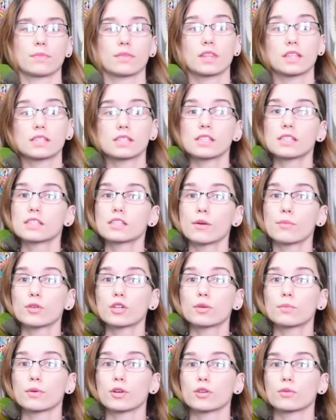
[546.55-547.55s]
This is
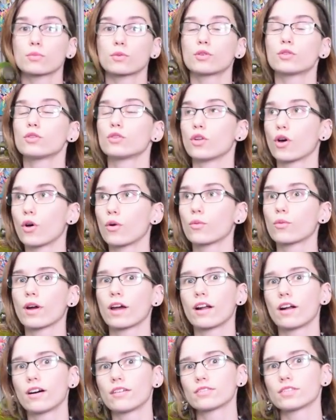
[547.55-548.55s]
something a bird will know
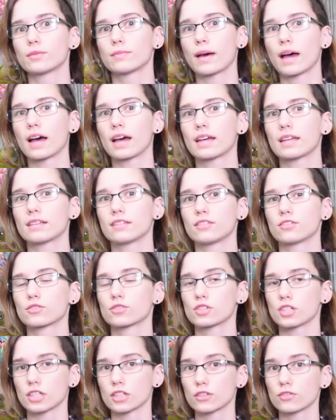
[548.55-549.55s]
right off the bat, you know,
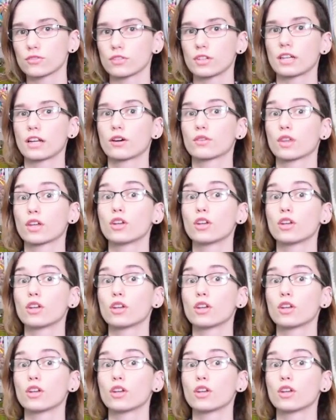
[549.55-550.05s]
stick their feet out.